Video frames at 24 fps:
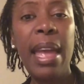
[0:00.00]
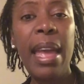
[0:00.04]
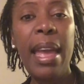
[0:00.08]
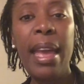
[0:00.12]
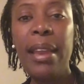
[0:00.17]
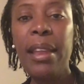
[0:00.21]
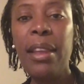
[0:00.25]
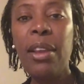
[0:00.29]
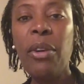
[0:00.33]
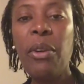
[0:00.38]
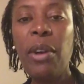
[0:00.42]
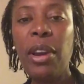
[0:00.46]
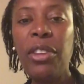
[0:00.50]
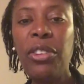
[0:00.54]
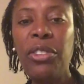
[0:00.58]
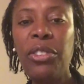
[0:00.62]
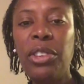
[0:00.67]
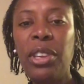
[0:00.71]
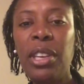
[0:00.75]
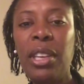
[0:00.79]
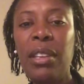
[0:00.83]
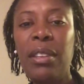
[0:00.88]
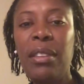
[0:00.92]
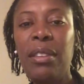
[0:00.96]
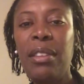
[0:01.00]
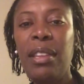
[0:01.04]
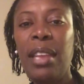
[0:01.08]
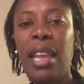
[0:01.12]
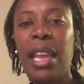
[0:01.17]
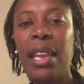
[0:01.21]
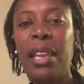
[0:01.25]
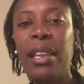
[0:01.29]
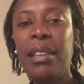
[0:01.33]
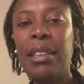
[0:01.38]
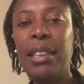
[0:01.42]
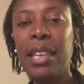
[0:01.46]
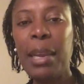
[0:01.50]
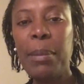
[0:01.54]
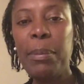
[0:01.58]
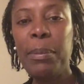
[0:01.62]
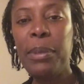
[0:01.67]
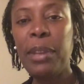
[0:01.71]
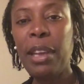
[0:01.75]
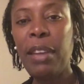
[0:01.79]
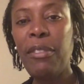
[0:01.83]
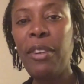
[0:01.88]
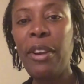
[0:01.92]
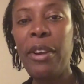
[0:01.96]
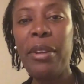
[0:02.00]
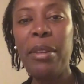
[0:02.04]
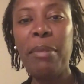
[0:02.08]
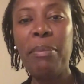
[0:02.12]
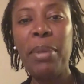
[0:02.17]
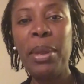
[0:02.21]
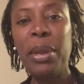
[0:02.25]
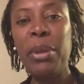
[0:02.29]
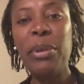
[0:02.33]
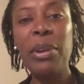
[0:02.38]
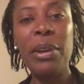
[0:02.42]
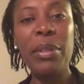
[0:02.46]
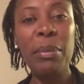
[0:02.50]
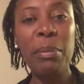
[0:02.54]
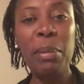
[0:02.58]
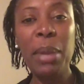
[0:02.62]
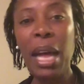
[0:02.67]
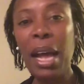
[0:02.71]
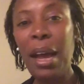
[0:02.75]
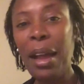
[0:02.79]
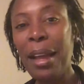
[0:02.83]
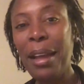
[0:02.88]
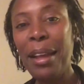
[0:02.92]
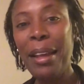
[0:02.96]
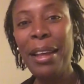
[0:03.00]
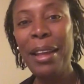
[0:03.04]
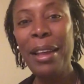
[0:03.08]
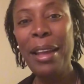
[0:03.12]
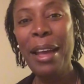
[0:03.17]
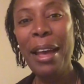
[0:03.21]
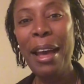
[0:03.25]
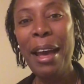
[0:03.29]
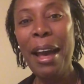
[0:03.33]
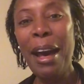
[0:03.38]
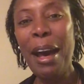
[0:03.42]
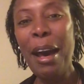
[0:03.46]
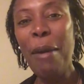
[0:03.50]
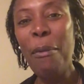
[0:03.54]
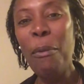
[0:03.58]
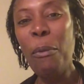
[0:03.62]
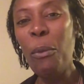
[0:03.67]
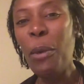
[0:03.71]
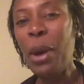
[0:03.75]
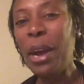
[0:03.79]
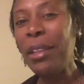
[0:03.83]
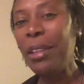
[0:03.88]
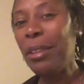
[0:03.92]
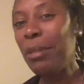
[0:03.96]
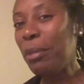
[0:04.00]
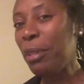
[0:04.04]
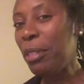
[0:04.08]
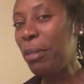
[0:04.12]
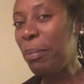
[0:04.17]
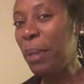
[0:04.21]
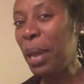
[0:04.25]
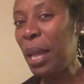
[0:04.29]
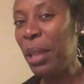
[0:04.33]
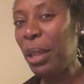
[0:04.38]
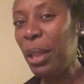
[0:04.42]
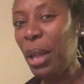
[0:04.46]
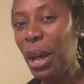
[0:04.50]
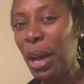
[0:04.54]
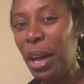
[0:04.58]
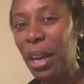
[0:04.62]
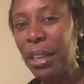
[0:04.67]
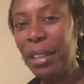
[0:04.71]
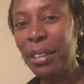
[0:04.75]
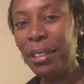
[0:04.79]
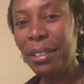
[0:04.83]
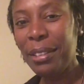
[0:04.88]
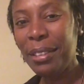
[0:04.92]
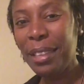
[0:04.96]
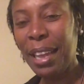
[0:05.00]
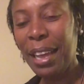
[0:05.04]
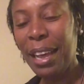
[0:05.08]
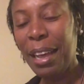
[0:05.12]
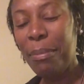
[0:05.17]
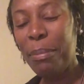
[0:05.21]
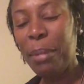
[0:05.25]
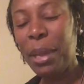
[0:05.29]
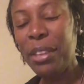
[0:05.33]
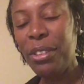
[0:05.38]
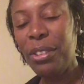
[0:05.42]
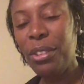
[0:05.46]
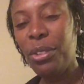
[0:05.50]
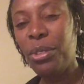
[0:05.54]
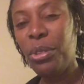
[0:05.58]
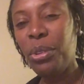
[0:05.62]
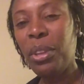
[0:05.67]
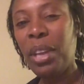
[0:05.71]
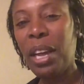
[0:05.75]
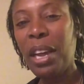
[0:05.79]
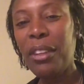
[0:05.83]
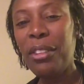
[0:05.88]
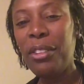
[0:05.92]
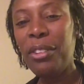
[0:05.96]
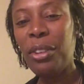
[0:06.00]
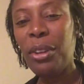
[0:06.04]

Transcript: any questions, any tips, I've already been around the block once with my locks, my sister locks.